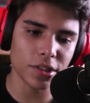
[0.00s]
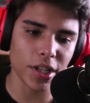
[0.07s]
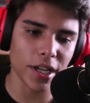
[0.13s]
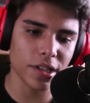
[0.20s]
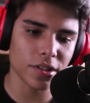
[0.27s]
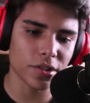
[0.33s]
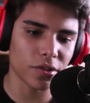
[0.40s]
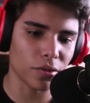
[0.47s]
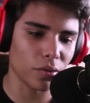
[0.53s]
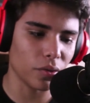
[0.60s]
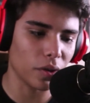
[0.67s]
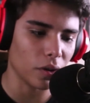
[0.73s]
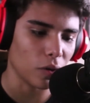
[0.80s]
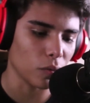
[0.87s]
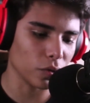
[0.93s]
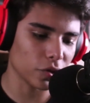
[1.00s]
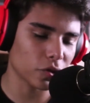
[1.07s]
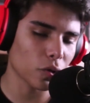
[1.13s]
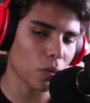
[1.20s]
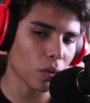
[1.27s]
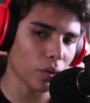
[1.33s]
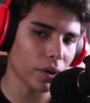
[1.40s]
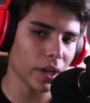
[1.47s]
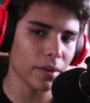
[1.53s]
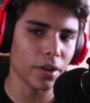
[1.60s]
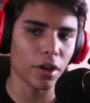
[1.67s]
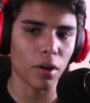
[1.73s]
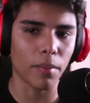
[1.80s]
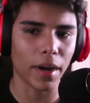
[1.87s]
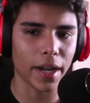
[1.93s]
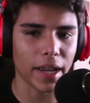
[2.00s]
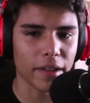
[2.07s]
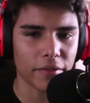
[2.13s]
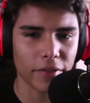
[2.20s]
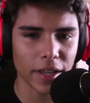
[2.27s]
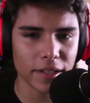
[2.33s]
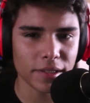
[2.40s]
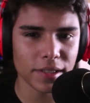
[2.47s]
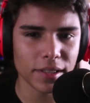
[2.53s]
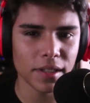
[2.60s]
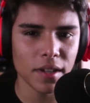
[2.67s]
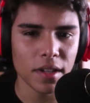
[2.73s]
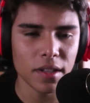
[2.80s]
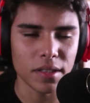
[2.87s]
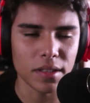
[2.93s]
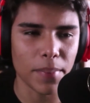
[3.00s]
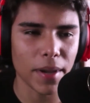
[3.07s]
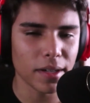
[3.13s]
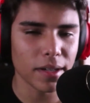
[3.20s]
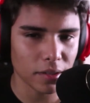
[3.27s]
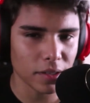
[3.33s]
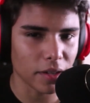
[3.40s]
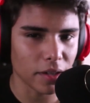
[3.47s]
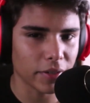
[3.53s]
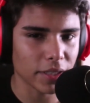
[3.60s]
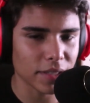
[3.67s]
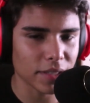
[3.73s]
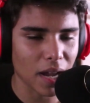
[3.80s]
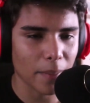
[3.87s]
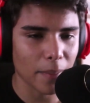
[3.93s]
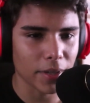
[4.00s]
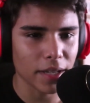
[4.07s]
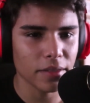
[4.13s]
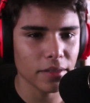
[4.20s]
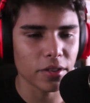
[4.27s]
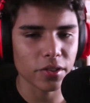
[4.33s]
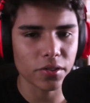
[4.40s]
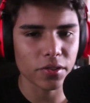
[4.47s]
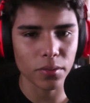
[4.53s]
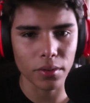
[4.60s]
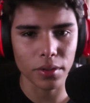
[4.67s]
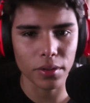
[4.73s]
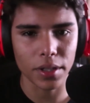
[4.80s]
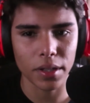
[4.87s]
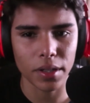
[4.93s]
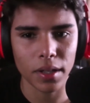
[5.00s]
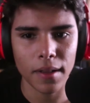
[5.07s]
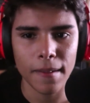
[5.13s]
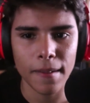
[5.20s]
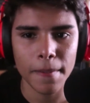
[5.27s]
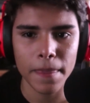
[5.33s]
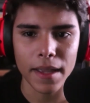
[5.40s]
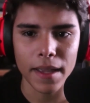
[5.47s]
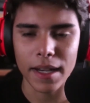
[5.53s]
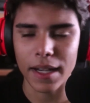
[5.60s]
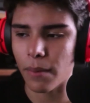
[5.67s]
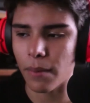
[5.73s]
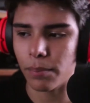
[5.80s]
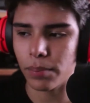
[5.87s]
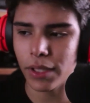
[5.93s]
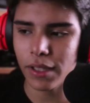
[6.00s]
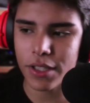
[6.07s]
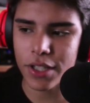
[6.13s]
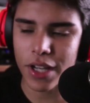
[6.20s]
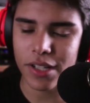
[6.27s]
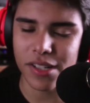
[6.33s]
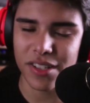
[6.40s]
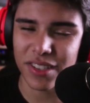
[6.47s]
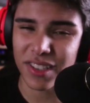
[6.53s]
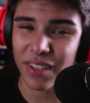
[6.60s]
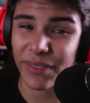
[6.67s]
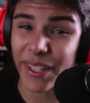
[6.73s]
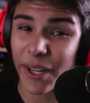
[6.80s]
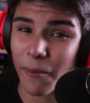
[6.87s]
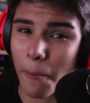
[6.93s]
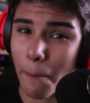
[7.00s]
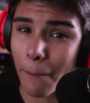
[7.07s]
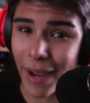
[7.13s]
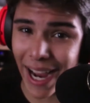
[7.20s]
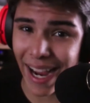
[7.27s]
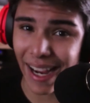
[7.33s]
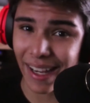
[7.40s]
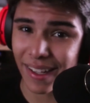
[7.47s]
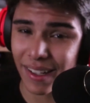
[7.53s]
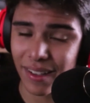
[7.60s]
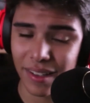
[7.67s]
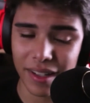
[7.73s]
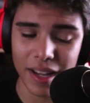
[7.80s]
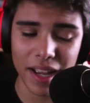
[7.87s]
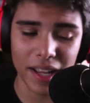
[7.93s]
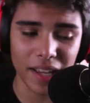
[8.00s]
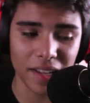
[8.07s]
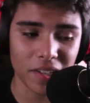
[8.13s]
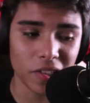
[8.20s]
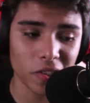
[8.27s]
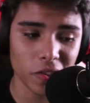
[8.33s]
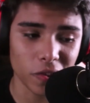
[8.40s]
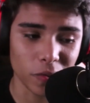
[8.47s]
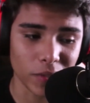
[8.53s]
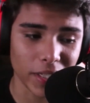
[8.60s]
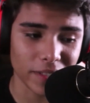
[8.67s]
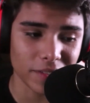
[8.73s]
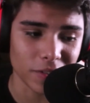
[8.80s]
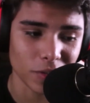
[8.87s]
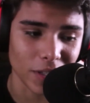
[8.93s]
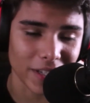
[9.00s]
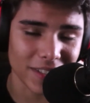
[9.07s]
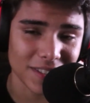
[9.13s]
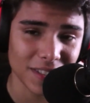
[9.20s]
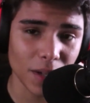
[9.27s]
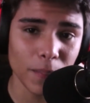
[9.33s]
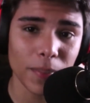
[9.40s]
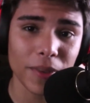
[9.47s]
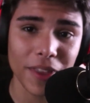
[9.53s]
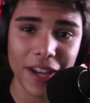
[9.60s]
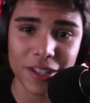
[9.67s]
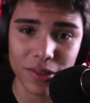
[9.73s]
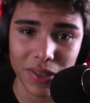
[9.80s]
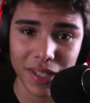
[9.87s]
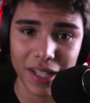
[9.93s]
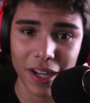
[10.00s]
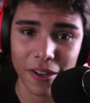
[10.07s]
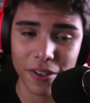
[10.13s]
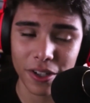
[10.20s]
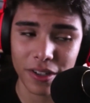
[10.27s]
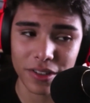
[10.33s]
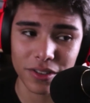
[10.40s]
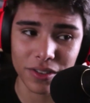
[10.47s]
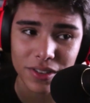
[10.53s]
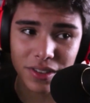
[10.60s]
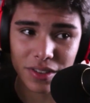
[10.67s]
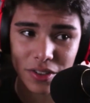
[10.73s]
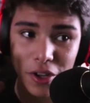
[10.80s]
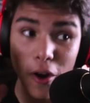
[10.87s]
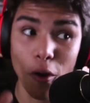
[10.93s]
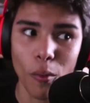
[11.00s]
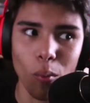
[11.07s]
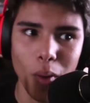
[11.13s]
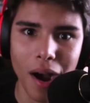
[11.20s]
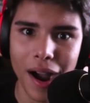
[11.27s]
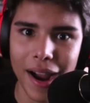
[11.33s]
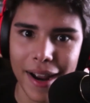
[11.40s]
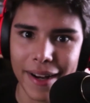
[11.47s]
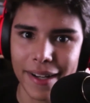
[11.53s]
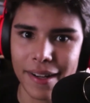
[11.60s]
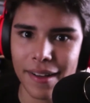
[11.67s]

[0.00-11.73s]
changed through the whole story, by events, depending on the events that happen in the story, and it completely changes to something bad. And you get to sympathize with the character because you know why